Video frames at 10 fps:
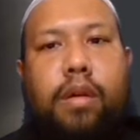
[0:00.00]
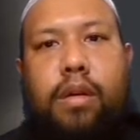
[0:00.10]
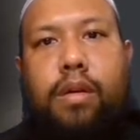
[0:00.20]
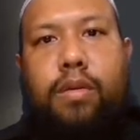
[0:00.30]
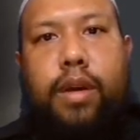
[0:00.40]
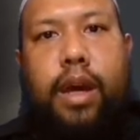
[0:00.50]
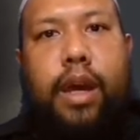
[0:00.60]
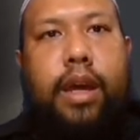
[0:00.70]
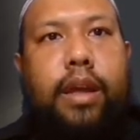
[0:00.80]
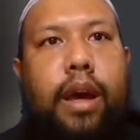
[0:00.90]

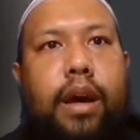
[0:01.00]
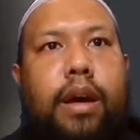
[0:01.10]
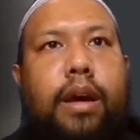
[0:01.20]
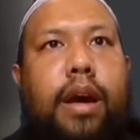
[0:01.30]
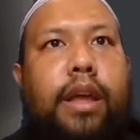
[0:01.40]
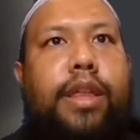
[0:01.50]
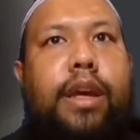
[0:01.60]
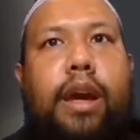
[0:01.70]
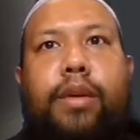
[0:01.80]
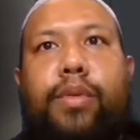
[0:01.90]
Okay, I think
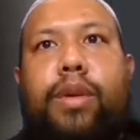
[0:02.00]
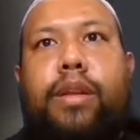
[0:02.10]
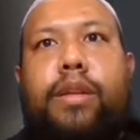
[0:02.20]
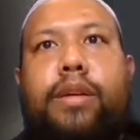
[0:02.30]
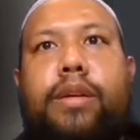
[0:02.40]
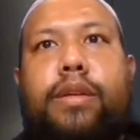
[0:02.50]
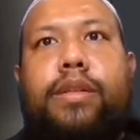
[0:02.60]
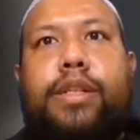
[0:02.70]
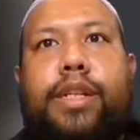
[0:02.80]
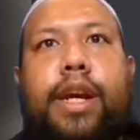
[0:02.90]
I will
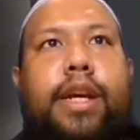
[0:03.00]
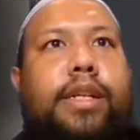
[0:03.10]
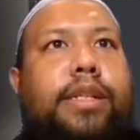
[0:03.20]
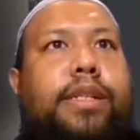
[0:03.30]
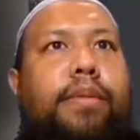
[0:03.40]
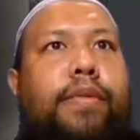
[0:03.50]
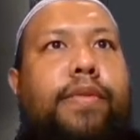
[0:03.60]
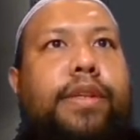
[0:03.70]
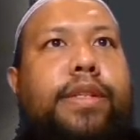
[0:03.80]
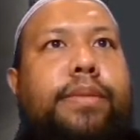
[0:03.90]
share some of
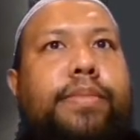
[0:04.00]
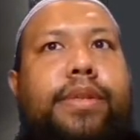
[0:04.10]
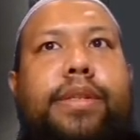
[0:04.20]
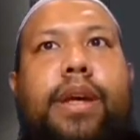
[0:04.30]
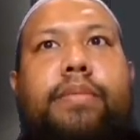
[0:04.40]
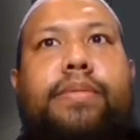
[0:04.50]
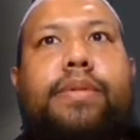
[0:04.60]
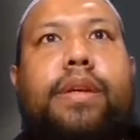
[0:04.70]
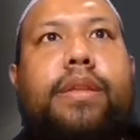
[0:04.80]
the simple steps